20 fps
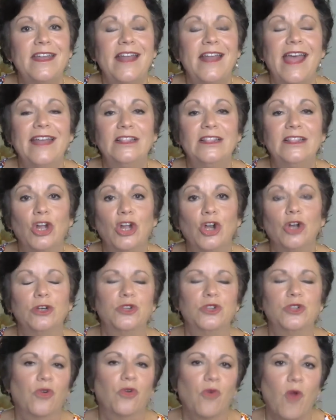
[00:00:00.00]
I learned
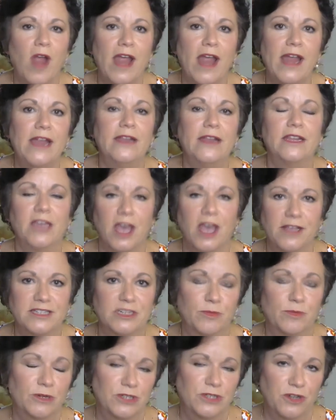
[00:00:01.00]
great
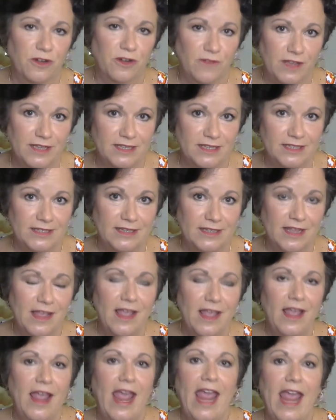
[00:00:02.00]
customer service.
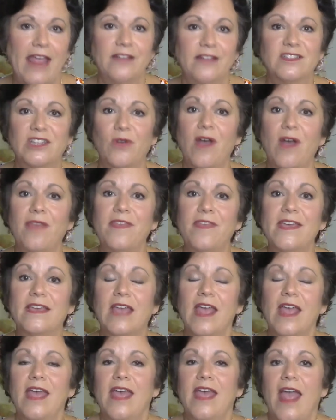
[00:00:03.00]
Mm-hmm. And so mm-hmm. I
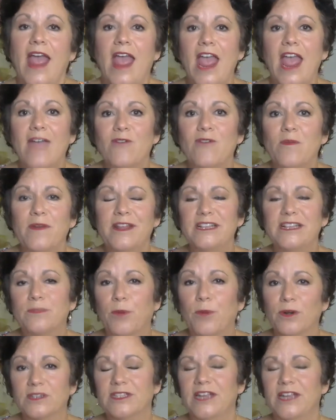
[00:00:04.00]
think everybody's
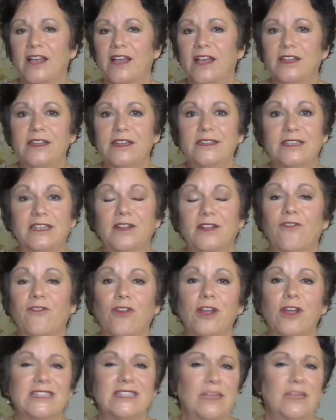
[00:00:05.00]
personality is
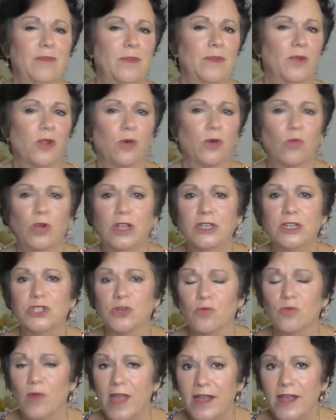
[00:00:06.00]
different. Some people are really
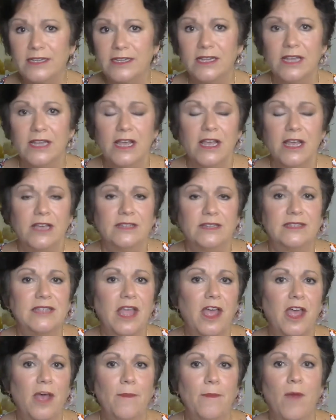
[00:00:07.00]
direct,
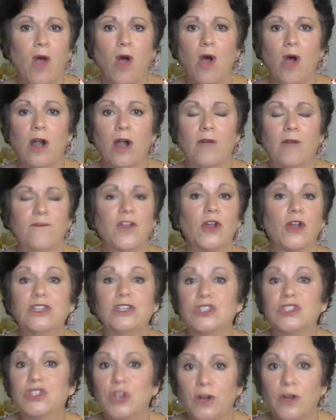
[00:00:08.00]
some are very
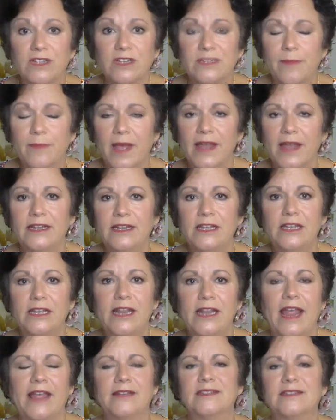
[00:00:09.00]
service minded.
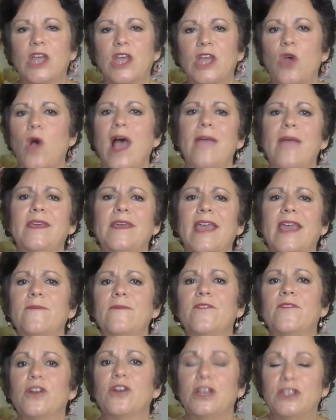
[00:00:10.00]
And so I became
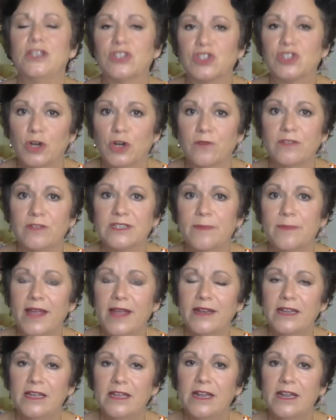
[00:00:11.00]
very service
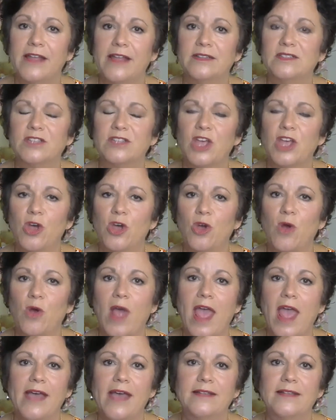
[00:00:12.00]
minded. And so
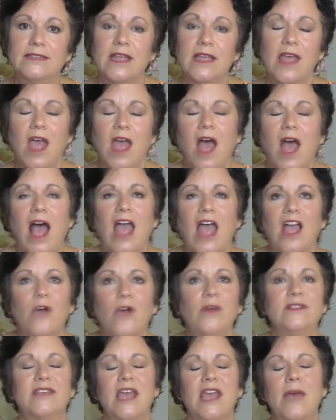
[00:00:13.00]
as I
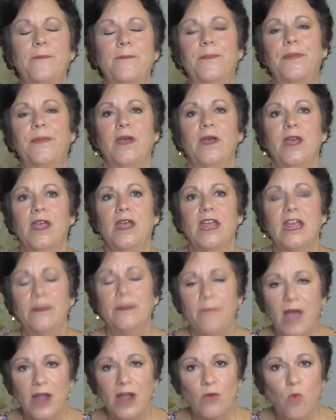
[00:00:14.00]
always kept in
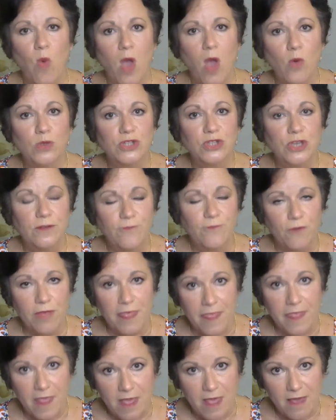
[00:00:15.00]
mind what was good for
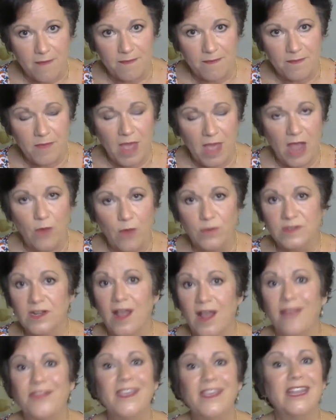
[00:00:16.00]
them. I was
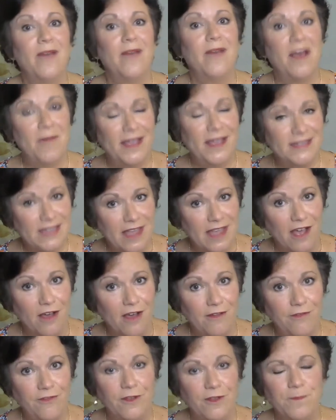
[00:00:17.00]
not thinking about
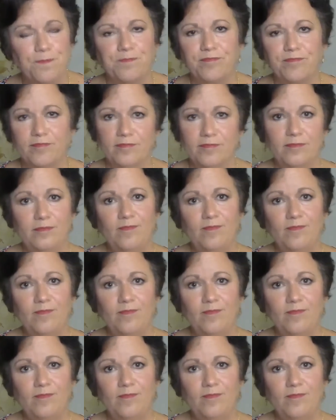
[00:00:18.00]
myself. Mm-hmm.